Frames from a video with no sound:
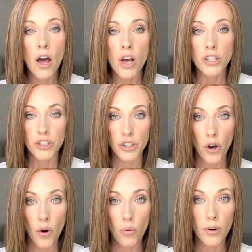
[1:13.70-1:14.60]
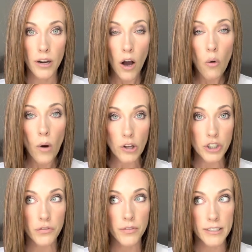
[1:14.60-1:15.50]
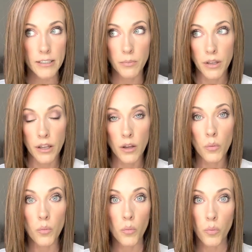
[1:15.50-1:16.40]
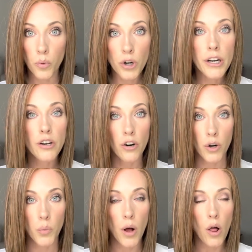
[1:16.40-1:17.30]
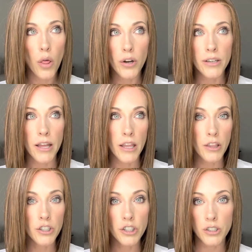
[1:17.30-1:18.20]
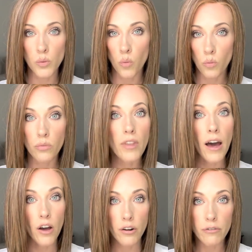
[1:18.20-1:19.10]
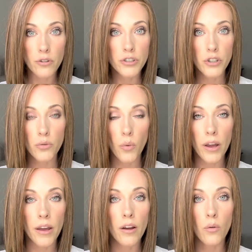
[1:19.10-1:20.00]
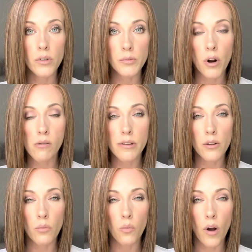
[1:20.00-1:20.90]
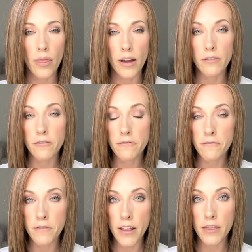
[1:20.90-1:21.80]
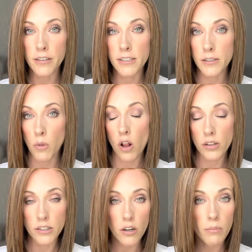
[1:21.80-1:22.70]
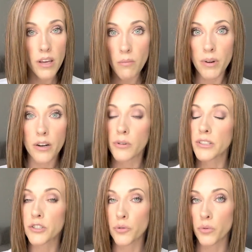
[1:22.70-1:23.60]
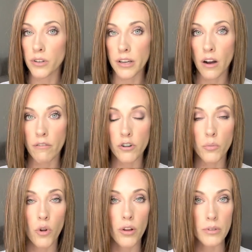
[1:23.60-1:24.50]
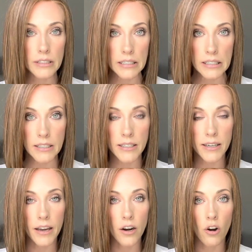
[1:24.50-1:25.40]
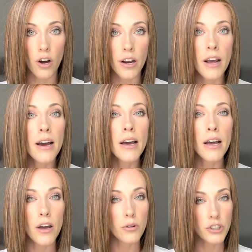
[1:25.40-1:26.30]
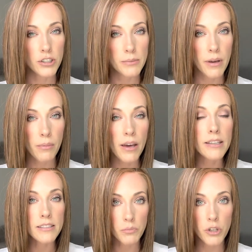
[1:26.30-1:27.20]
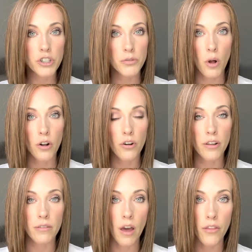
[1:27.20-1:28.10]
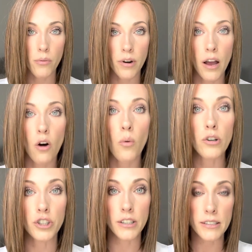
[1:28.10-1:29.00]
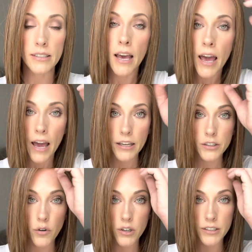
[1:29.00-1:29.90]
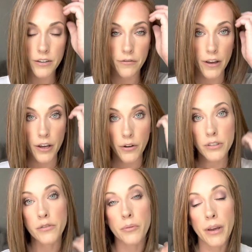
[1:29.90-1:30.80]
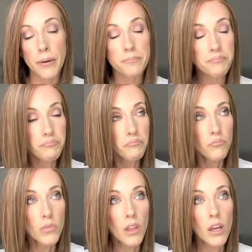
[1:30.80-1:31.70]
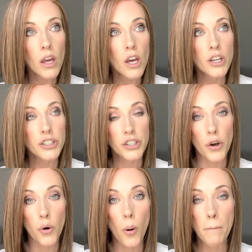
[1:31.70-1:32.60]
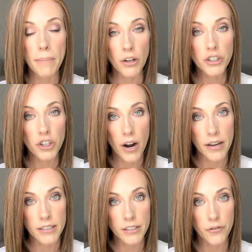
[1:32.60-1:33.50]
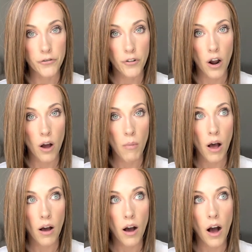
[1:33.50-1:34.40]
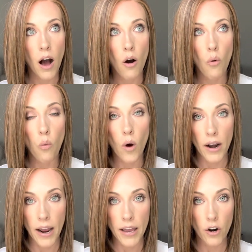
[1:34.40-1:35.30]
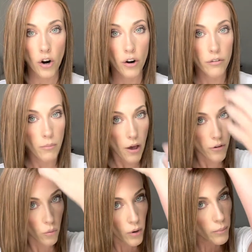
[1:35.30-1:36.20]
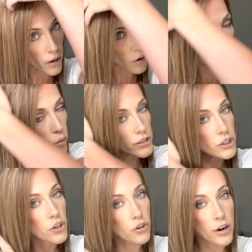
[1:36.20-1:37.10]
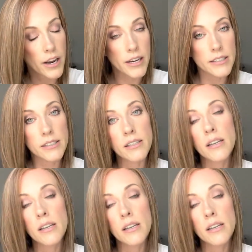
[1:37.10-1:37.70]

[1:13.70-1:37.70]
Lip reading: So Raquel Welch fits me pretty darn well. I think there's just that unfiltered wig was probably the one that fit the smallest on me, but it was still really comfortable. It was easy to get on. It was just maybe a smidge smaller than the other Raquel Welches as far as the fit goes for me. So Belle Tress, from what I had heard from other women, was a great